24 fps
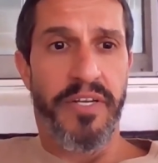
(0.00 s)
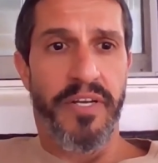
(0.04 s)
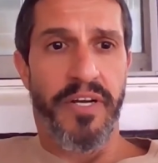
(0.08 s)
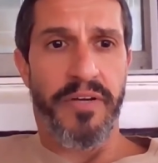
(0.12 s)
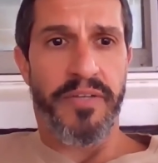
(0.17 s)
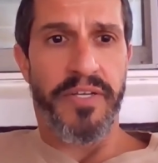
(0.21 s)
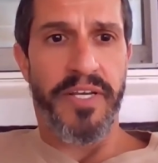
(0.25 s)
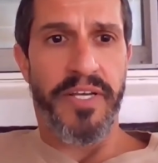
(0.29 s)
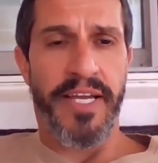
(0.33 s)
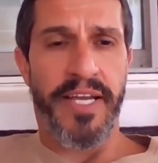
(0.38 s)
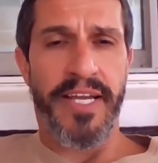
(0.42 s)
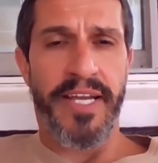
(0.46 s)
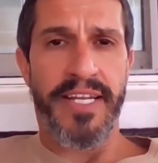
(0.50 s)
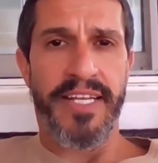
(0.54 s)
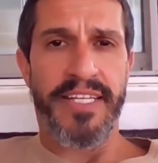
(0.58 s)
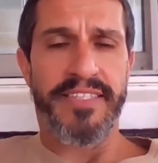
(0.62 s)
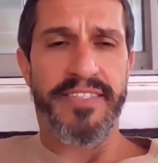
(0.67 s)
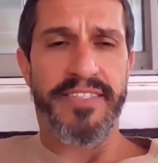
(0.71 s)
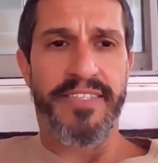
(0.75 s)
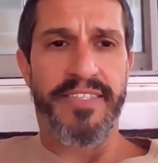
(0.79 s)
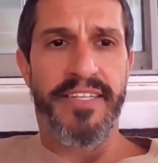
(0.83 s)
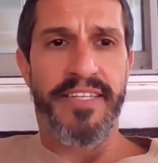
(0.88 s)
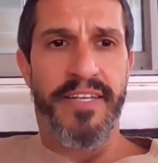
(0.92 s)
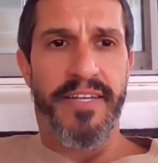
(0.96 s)
Okay, and
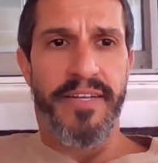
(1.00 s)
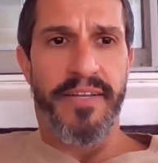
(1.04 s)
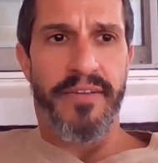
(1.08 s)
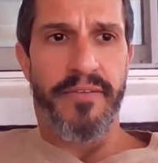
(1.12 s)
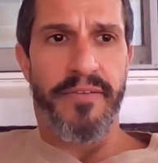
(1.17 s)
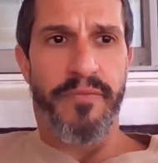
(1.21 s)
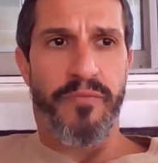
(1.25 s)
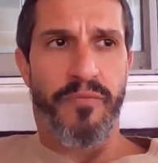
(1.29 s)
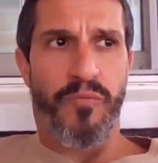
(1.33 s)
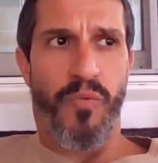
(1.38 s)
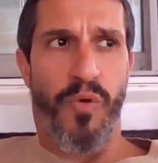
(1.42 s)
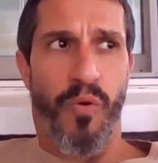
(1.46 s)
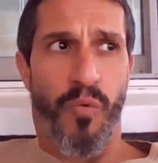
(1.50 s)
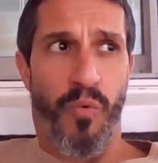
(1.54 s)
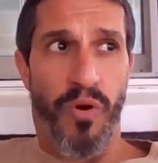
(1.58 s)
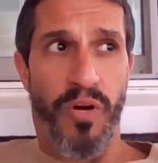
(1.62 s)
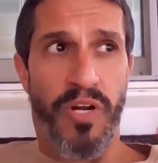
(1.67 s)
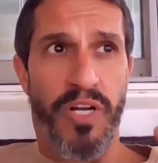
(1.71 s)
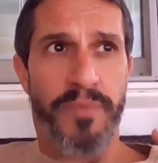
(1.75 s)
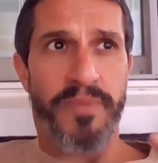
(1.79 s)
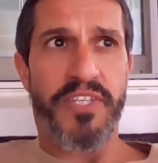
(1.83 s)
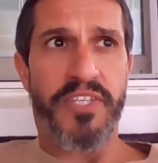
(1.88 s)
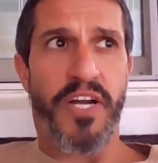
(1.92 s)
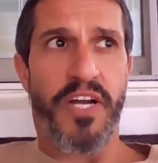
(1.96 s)
it's what we're
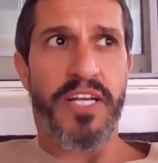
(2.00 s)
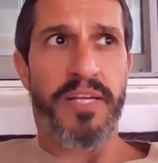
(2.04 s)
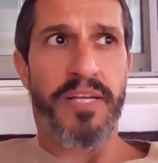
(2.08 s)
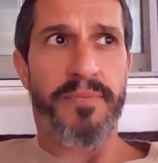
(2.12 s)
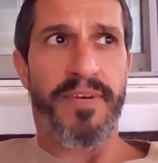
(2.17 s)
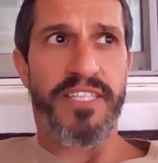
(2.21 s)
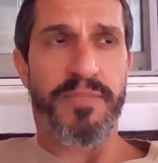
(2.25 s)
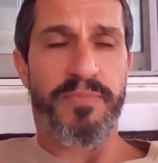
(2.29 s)
going to be talking about